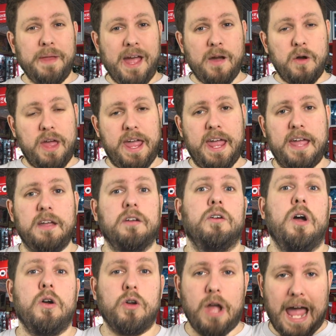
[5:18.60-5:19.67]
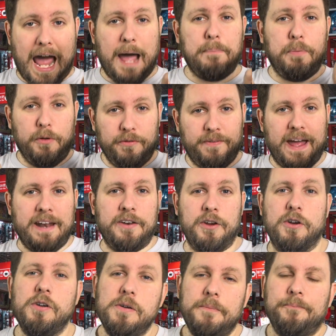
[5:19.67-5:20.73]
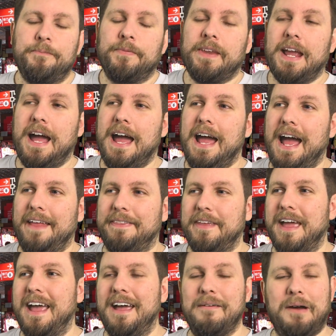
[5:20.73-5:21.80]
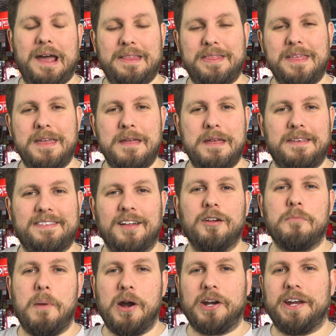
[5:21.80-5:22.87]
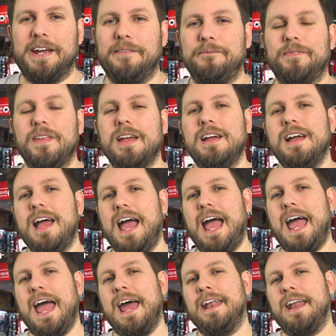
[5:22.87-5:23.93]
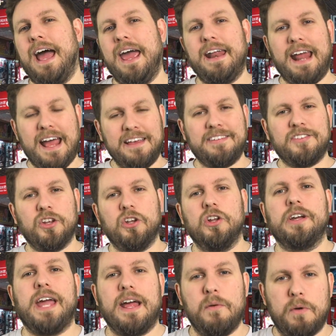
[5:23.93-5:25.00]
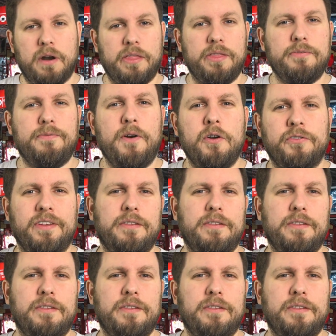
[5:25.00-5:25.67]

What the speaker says: at a Apple vendor at the Silk Market, and I had asked to look at one of the phones.